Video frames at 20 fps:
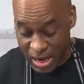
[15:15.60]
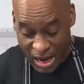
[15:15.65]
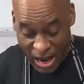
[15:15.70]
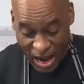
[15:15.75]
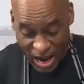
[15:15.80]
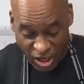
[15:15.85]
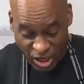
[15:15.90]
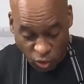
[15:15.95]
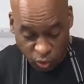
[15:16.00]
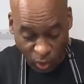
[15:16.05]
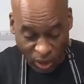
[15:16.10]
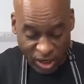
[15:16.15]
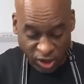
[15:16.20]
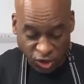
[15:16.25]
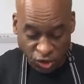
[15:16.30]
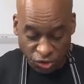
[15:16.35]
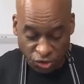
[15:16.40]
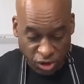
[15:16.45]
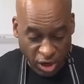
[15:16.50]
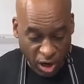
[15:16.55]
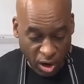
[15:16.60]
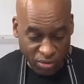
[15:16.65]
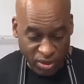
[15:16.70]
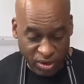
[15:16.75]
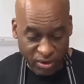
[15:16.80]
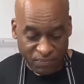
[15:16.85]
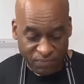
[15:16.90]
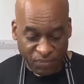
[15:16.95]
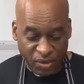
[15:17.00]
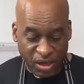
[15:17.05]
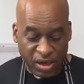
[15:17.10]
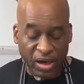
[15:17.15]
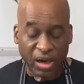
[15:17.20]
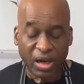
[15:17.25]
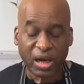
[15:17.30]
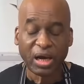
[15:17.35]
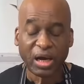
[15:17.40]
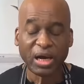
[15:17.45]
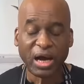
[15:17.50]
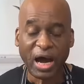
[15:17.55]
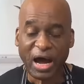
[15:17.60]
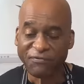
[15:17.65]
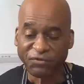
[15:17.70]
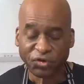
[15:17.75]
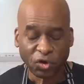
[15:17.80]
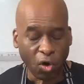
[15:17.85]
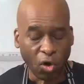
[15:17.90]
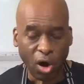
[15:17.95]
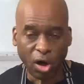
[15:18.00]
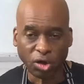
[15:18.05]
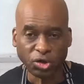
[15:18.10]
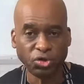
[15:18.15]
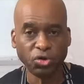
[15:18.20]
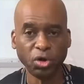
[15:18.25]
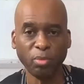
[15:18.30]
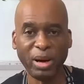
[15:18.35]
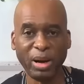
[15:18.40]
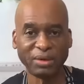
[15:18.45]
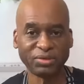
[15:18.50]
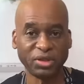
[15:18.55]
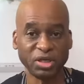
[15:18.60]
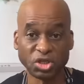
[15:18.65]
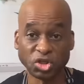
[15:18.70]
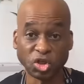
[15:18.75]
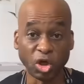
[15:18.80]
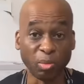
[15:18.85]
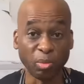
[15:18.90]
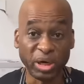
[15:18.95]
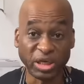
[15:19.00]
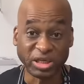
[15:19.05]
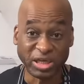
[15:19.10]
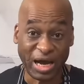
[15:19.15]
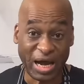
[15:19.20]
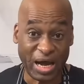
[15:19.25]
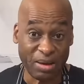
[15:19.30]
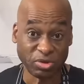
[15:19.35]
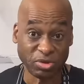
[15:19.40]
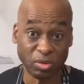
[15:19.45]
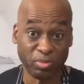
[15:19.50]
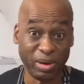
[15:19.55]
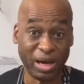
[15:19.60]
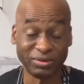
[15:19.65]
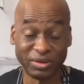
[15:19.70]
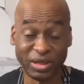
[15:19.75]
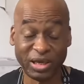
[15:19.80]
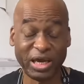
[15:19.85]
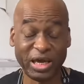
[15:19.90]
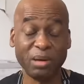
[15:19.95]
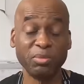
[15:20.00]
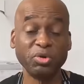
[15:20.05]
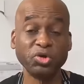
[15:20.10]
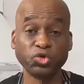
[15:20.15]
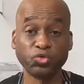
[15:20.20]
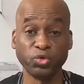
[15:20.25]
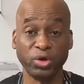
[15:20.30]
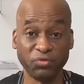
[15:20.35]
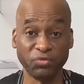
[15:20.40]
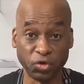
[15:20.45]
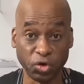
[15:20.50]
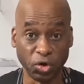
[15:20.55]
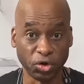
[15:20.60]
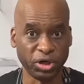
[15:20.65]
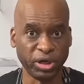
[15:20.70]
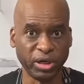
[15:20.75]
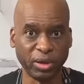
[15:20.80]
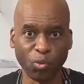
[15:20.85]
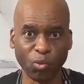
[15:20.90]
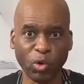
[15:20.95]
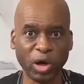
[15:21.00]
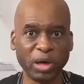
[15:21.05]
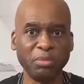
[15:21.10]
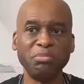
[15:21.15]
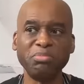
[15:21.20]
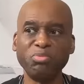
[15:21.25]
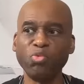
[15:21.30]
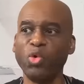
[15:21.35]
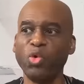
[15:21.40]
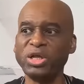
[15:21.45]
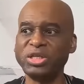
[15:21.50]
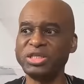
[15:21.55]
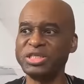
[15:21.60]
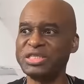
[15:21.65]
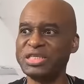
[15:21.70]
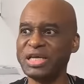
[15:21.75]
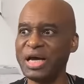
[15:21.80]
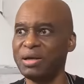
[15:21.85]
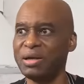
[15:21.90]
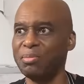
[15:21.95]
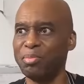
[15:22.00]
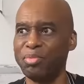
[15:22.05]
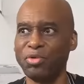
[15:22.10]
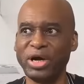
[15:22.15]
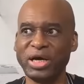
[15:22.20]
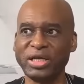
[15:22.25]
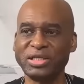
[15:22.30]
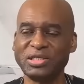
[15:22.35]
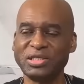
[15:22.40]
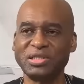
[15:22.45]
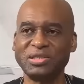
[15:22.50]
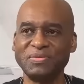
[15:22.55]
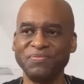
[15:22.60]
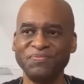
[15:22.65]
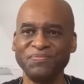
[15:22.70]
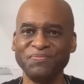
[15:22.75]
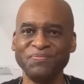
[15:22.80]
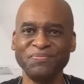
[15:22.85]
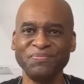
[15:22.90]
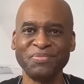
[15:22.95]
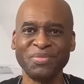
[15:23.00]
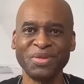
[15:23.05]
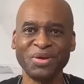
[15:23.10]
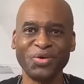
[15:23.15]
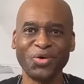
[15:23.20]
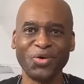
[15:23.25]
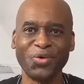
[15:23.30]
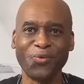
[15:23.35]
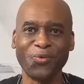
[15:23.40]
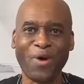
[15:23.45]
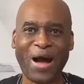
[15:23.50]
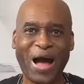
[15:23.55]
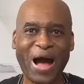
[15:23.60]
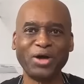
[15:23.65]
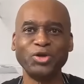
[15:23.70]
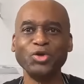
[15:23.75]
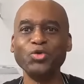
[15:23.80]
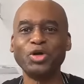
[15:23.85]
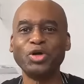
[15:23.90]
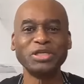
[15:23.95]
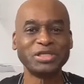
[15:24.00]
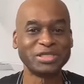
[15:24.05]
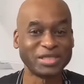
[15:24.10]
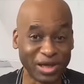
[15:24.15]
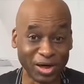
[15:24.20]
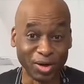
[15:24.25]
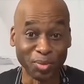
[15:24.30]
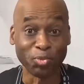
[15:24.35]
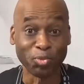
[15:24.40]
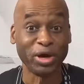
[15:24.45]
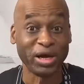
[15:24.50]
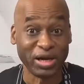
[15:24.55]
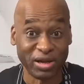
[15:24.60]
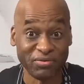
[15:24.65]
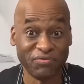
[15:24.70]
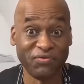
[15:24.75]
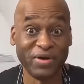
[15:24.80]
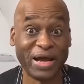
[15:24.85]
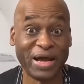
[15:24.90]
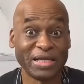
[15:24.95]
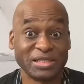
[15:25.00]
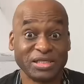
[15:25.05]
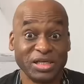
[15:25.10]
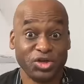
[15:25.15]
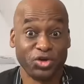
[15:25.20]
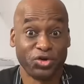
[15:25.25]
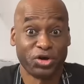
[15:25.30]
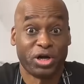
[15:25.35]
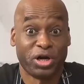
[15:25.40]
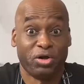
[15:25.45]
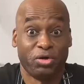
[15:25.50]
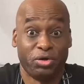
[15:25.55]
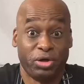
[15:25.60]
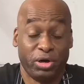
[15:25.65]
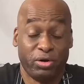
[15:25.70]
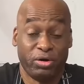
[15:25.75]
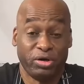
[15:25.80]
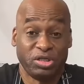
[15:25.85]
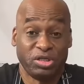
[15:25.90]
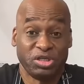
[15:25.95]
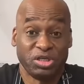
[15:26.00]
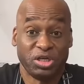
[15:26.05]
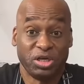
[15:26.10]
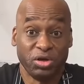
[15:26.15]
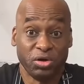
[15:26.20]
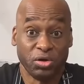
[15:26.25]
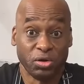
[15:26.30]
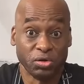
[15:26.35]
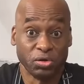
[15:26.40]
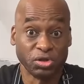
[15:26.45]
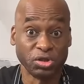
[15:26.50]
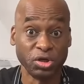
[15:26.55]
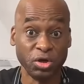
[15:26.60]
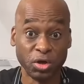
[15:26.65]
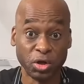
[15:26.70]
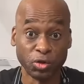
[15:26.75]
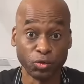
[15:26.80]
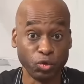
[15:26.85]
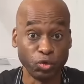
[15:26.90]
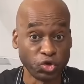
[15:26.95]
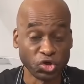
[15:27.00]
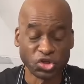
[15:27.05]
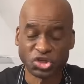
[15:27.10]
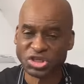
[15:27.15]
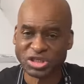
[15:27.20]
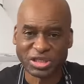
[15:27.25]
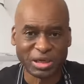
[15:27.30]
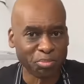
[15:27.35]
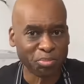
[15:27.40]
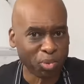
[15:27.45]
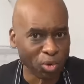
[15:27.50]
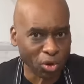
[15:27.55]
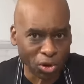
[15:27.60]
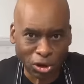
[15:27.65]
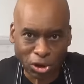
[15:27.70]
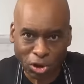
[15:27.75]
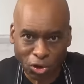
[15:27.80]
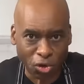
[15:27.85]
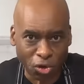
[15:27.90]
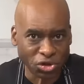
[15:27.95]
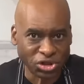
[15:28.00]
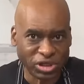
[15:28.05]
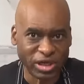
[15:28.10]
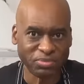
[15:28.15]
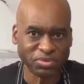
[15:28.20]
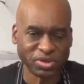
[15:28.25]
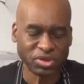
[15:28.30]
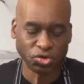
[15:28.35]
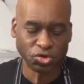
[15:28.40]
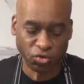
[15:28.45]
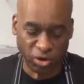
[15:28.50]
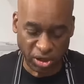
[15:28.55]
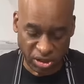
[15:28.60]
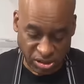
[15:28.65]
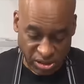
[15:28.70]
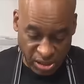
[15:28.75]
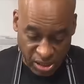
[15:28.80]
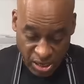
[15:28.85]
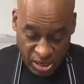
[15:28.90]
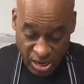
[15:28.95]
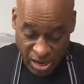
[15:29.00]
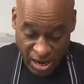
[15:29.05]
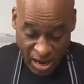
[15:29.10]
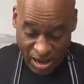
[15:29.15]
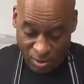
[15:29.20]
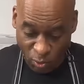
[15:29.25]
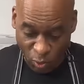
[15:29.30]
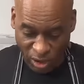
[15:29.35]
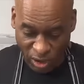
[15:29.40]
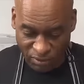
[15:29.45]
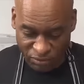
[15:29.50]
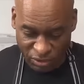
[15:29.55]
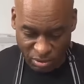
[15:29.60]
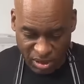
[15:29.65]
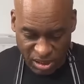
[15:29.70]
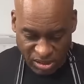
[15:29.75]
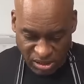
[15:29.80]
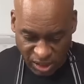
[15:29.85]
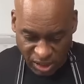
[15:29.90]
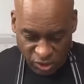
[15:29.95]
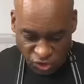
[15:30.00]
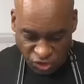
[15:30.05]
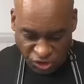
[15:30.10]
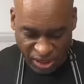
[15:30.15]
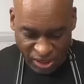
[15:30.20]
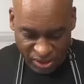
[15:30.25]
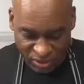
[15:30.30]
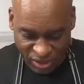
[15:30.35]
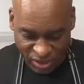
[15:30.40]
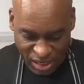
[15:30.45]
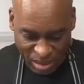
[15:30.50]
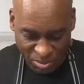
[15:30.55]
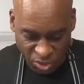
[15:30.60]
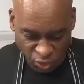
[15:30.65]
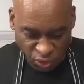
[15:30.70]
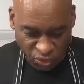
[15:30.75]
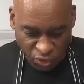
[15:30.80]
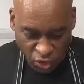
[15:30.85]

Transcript: I just want to let you know that I've talked to you about this so many times, about the chemistry of cooking and what celebrates, or how you can celebrate advancing your culinary skills through just simple little tips and tricks. And one of them is understanding the chemistry.